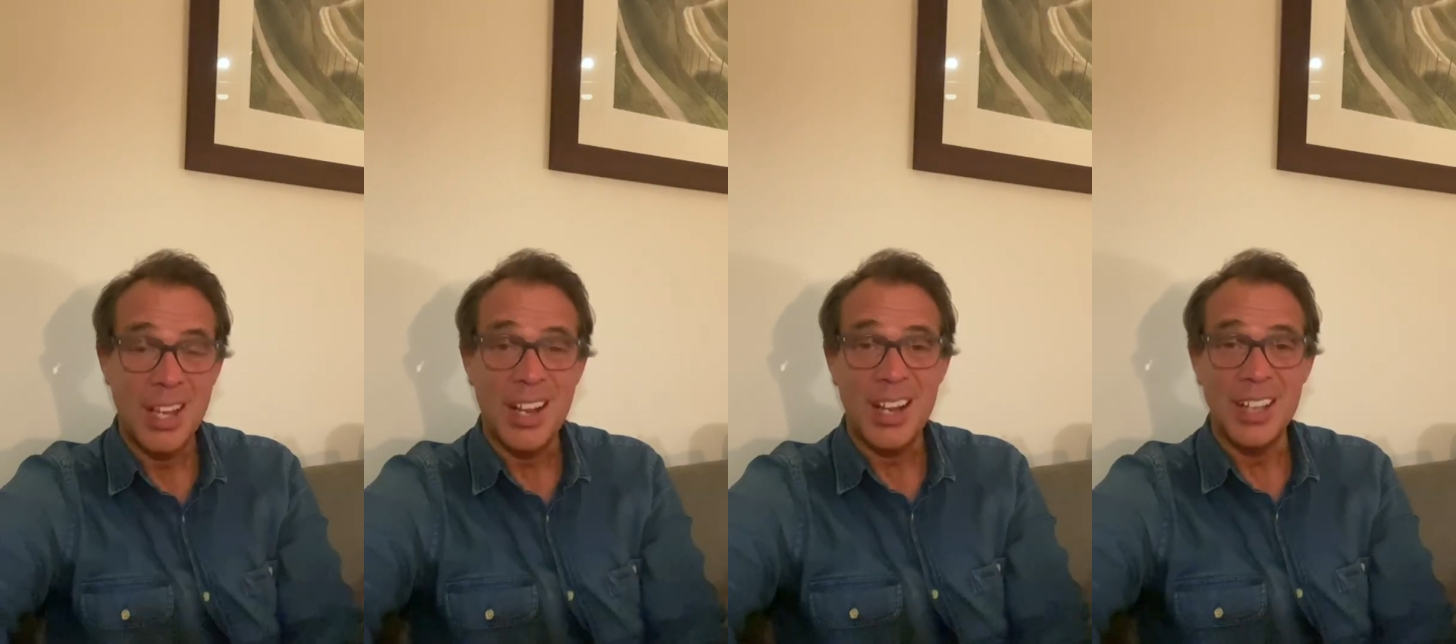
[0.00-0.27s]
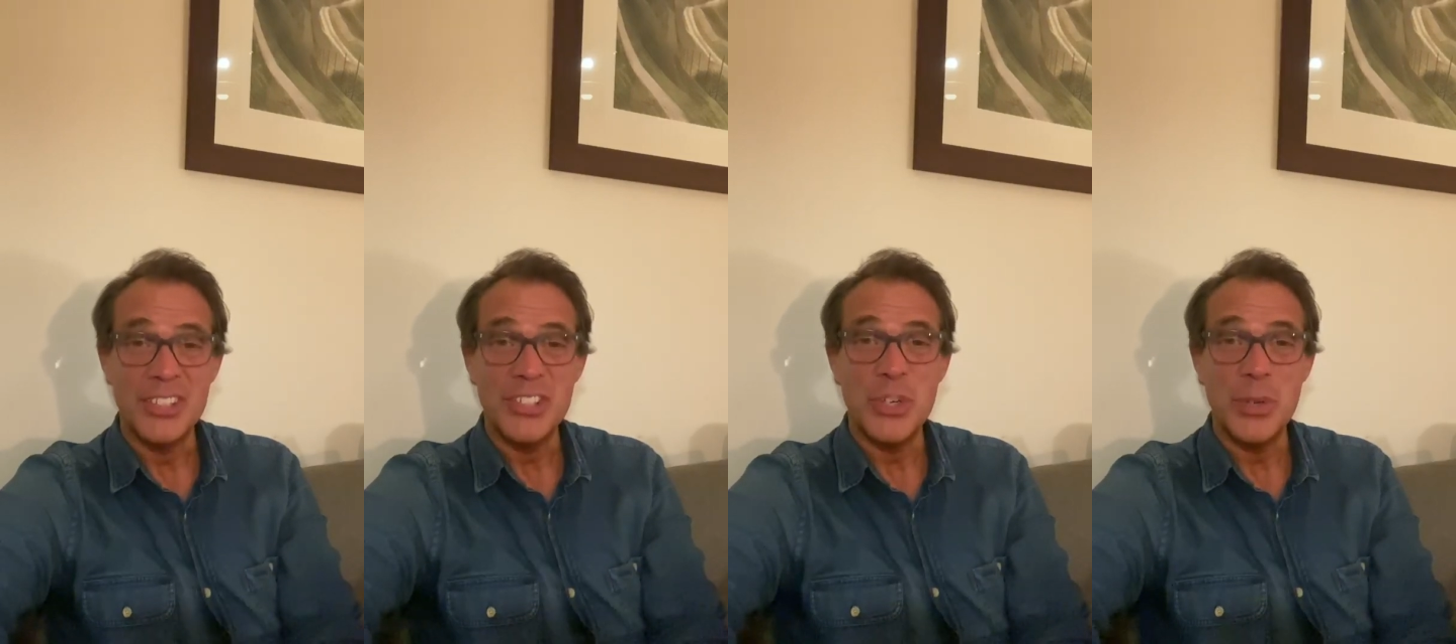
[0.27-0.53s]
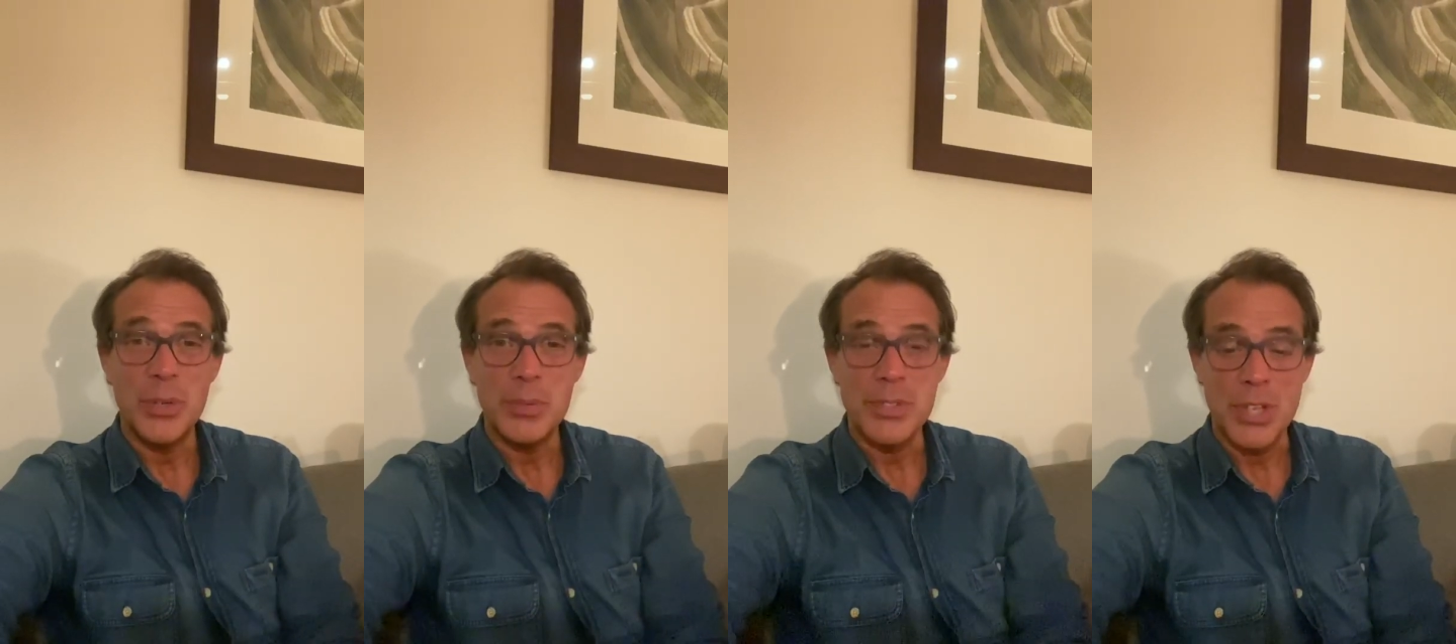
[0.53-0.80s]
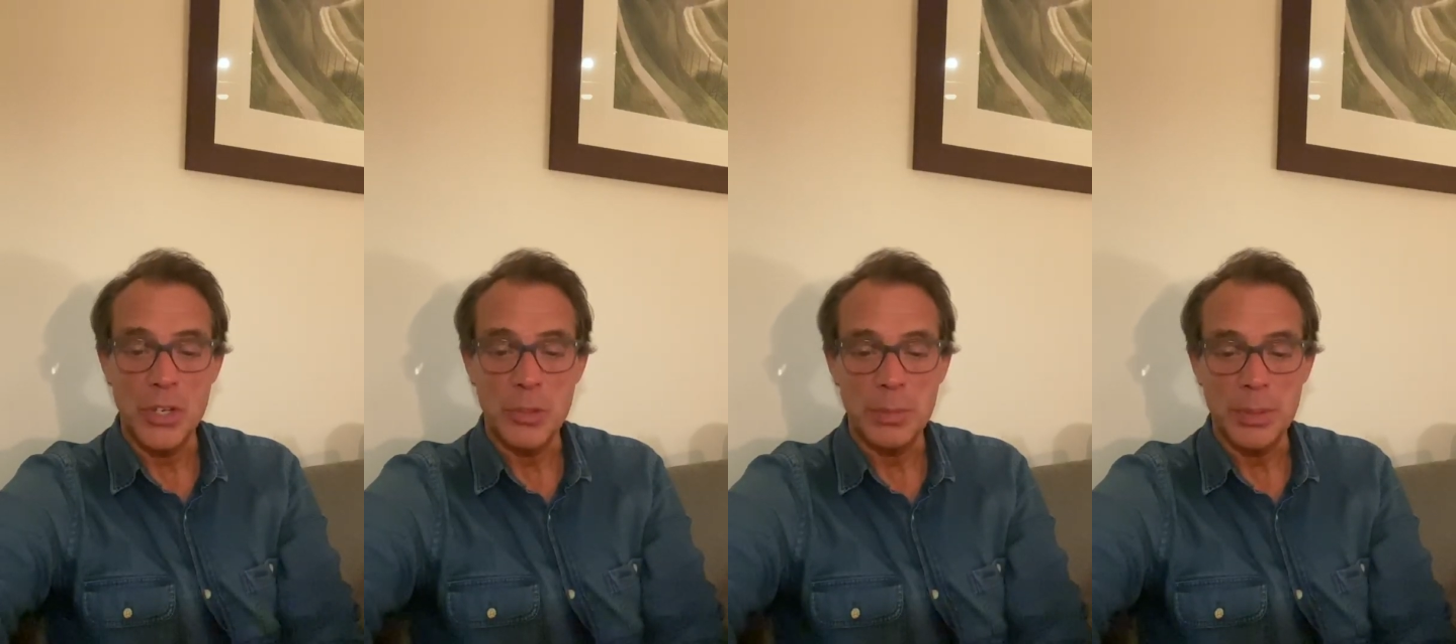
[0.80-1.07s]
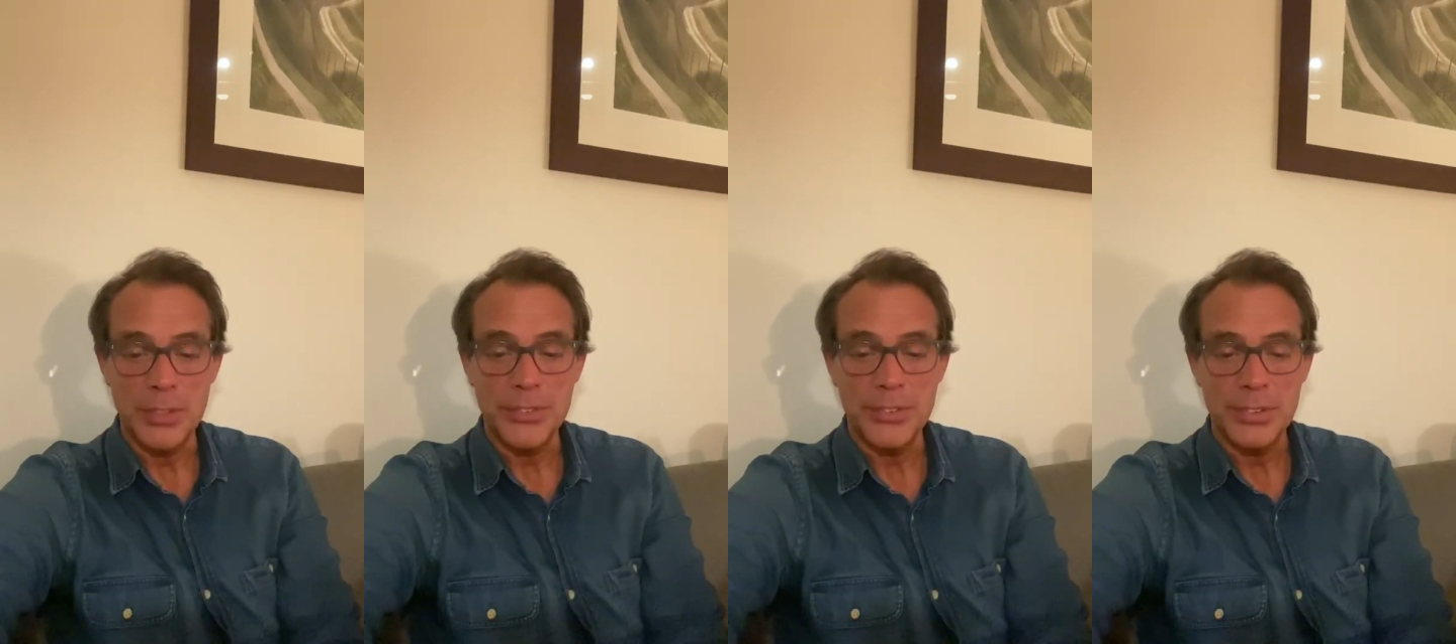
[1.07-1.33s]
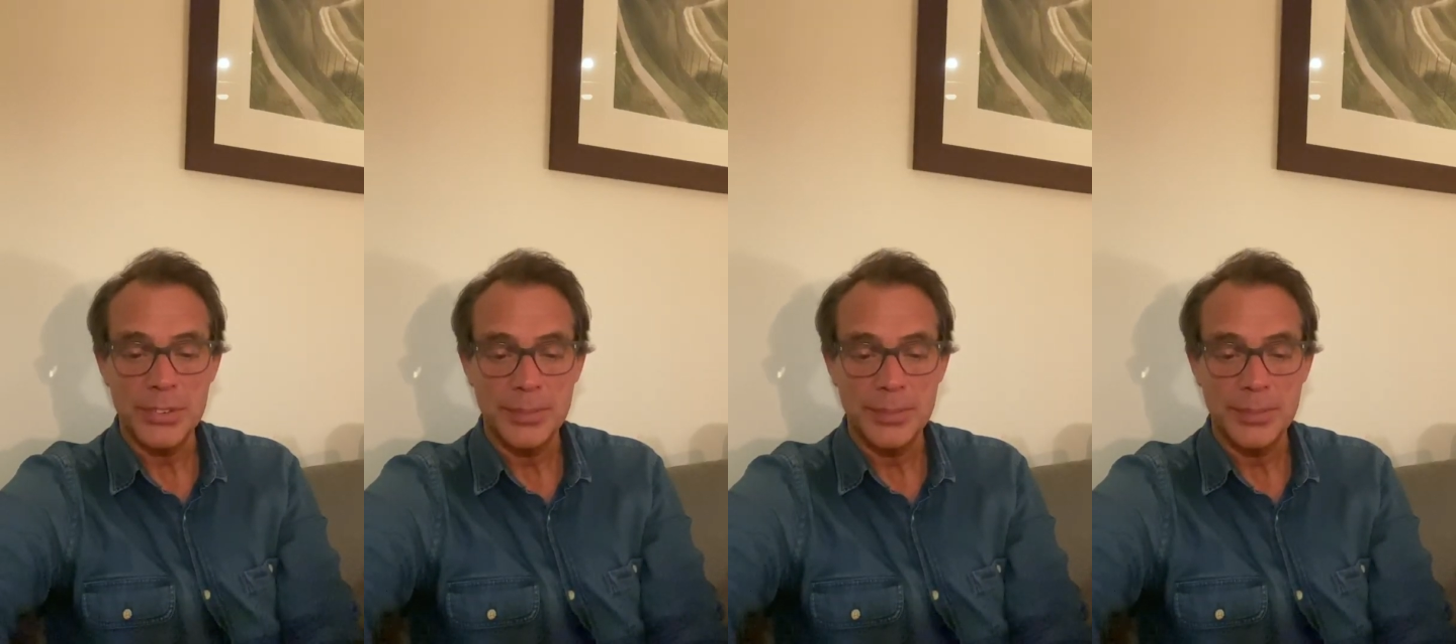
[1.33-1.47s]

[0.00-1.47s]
I knew it was hopeless.